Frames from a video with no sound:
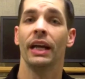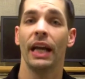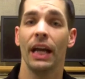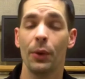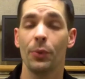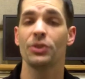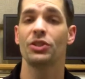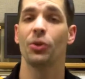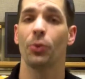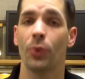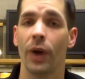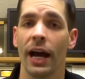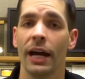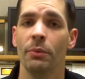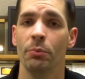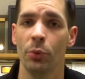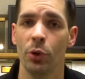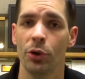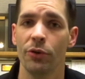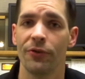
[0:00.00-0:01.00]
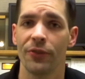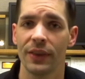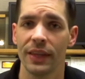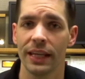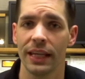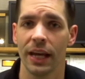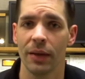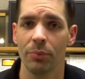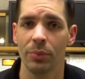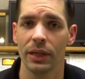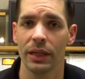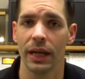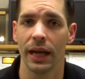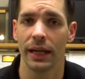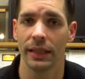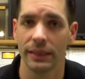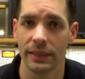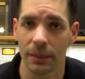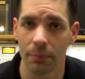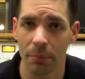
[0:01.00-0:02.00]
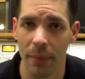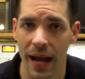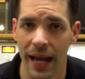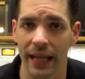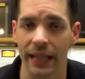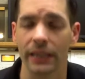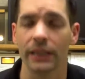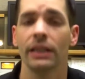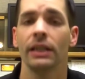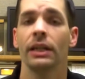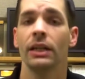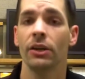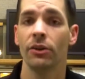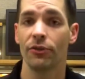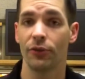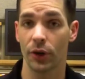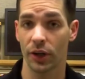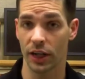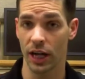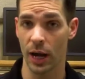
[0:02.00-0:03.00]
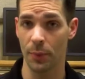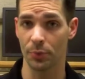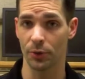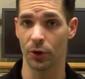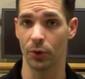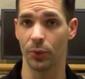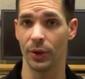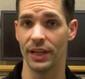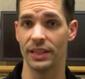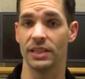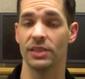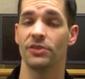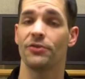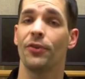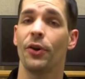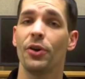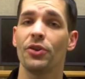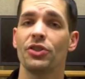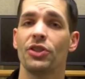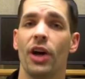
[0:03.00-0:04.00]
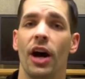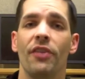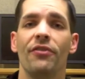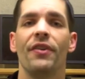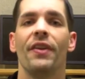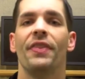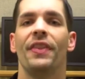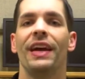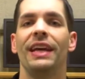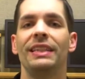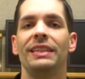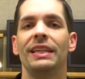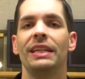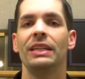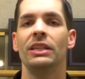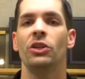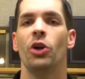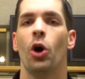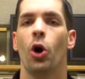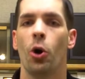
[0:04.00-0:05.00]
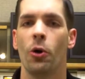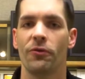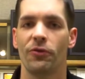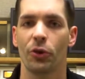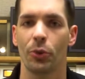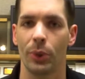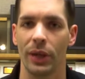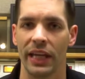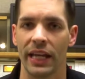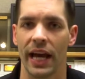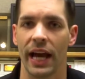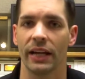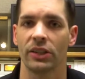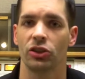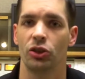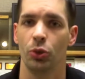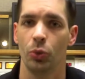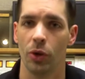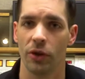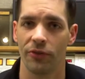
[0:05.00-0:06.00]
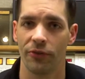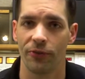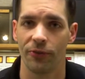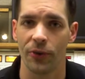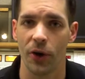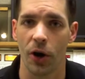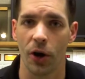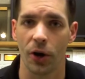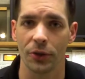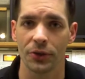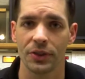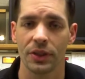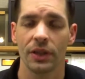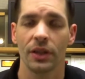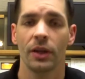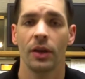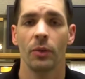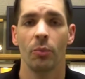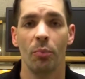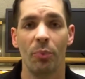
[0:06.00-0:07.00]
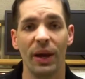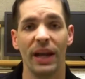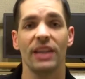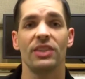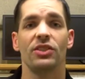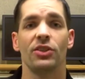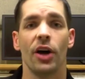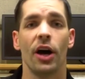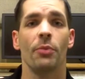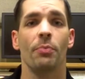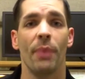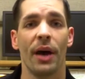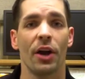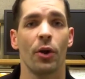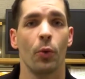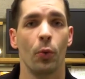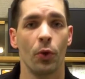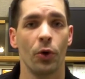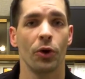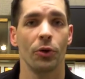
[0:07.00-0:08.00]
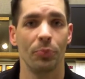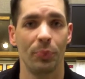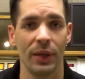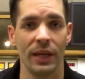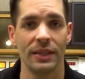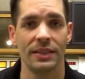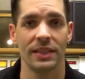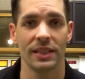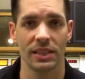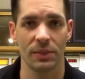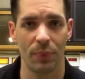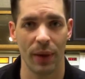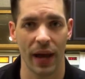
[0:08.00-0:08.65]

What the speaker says: It was the right move for the NBA to make for a couple of reasons. First off, they didn't overreact to a fault based on Metta World Peace's